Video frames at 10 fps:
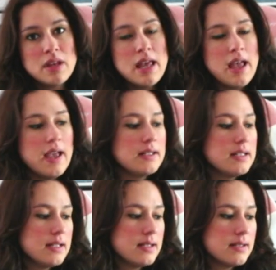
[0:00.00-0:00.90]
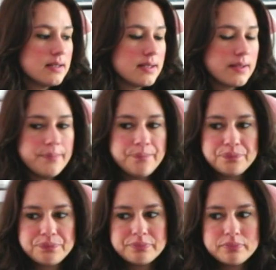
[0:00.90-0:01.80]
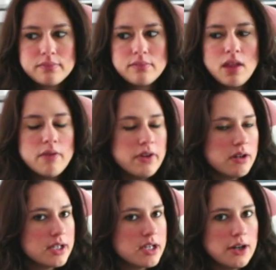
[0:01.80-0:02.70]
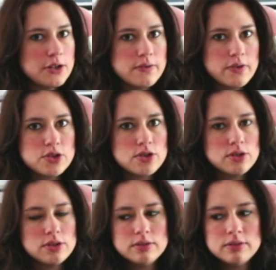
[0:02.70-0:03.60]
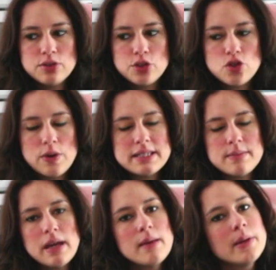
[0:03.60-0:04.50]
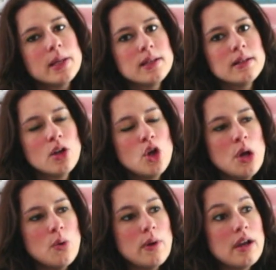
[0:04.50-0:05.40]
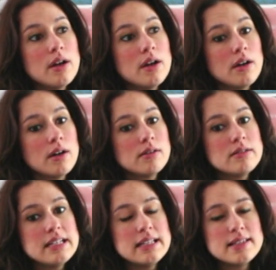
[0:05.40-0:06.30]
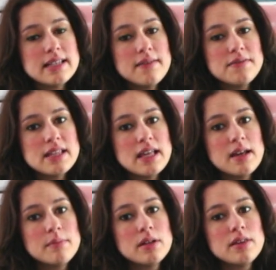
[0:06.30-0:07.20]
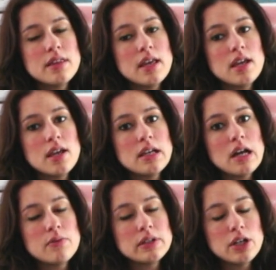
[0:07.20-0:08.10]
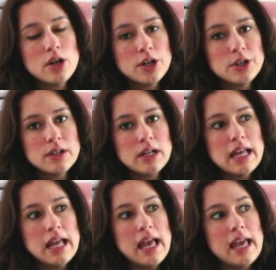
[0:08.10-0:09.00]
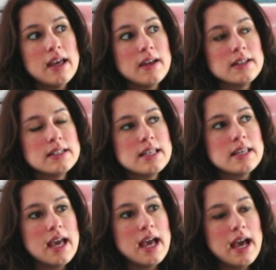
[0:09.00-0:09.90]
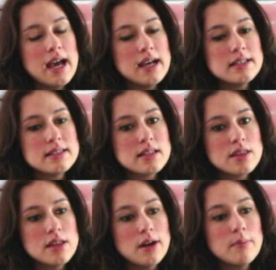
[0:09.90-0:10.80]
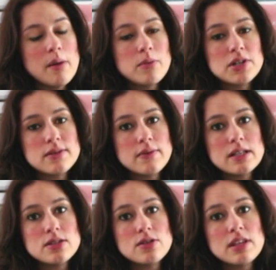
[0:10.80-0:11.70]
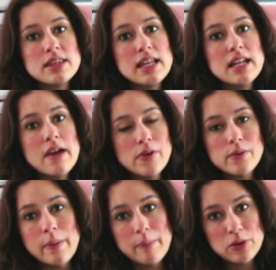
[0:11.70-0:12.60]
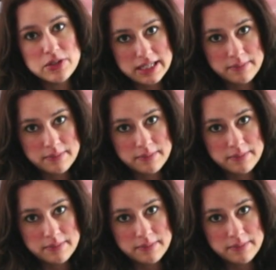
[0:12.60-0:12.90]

And it is a very controversial choice, in my opinion, where Dean saves them. They got really hurt, and he has their memories erased so that they never remember Dean.